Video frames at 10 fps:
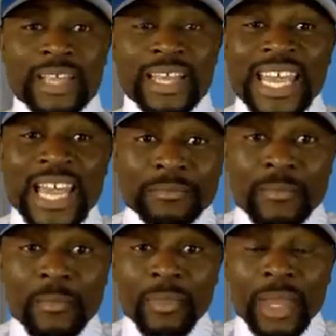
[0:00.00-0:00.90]
Oh man,
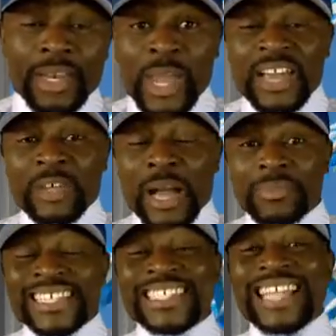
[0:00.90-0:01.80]
all the other mock
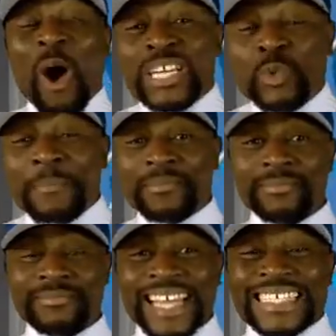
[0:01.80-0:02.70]
them, that's so they just
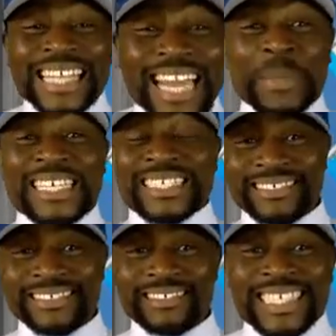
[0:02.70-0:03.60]
turn back.
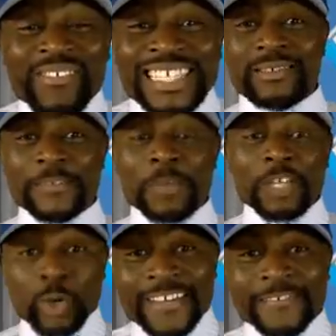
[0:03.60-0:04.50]
That's so all man run.
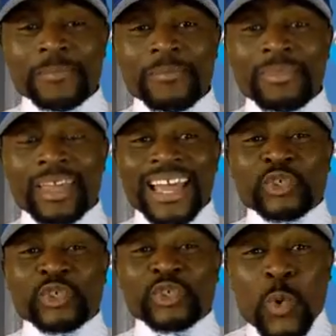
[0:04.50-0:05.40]
All man just
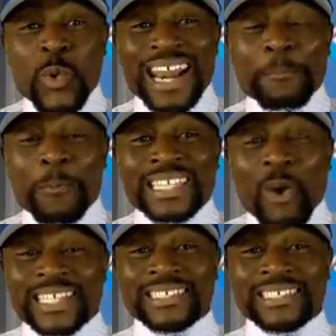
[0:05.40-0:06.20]
run for their life.